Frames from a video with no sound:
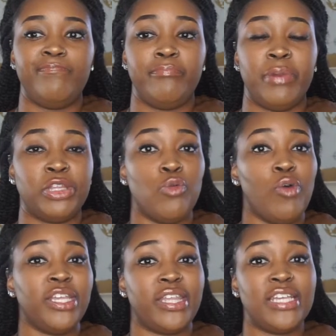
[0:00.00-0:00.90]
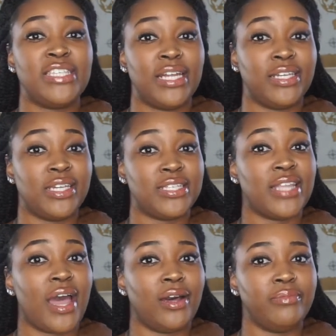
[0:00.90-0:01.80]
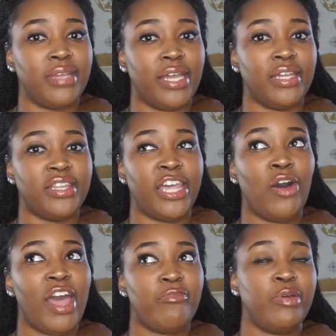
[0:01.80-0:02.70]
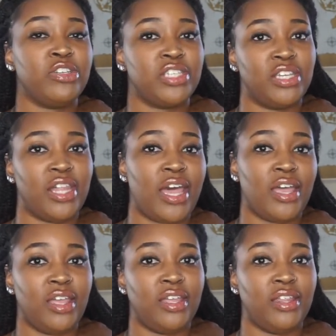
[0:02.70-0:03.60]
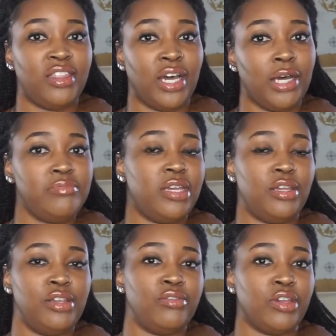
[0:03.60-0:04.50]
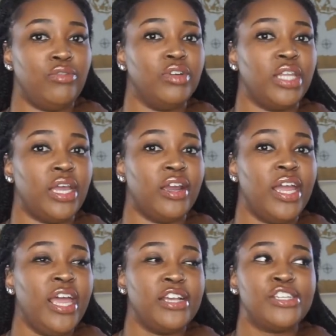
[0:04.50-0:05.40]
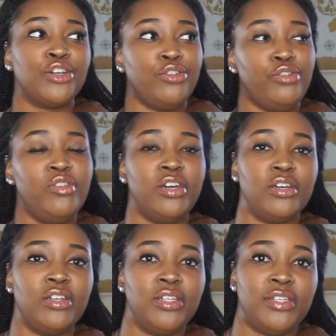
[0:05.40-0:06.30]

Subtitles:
But the one that they selling is not updated. They'll have pictures of the updated unit on there, and show you the